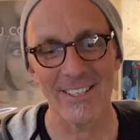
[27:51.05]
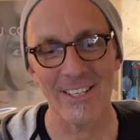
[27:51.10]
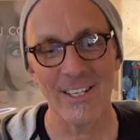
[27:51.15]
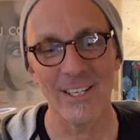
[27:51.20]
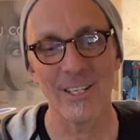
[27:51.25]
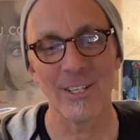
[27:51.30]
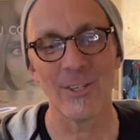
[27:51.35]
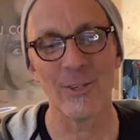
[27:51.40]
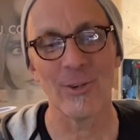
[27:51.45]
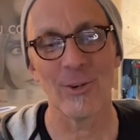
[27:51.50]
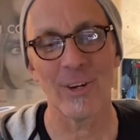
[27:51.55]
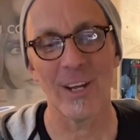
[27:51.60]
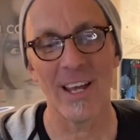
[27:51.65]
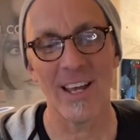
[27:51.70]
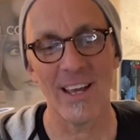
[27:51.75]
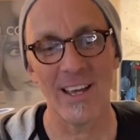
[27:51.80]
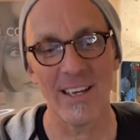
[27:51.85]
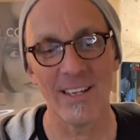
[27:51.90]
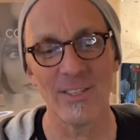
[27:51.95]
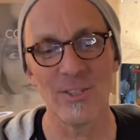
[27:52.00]
in your
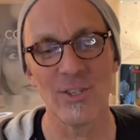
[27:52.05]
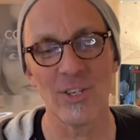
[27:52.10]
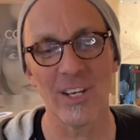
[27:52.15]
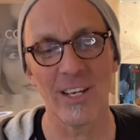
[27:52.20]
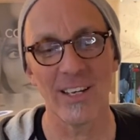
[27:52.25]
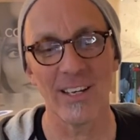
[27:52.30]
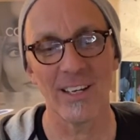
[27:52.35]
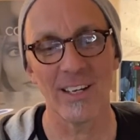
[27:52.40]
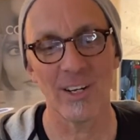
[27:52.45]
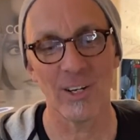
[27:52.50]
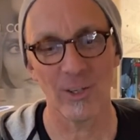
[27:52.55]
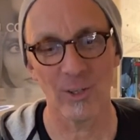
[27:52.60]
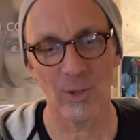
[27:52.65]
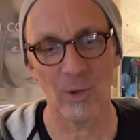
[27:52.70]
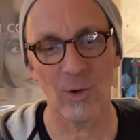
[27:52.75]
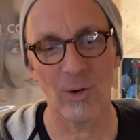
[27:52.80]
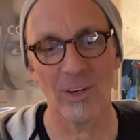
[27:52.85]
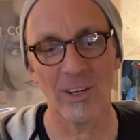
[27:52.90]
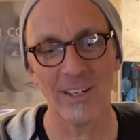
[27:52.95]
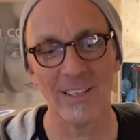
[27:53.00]
head, Jen, or
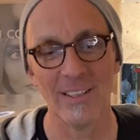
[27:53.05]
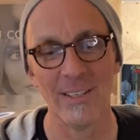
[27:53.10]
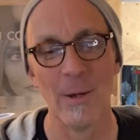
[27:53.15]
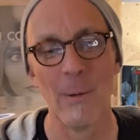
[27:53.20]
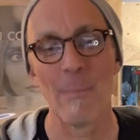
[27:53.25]
Laura.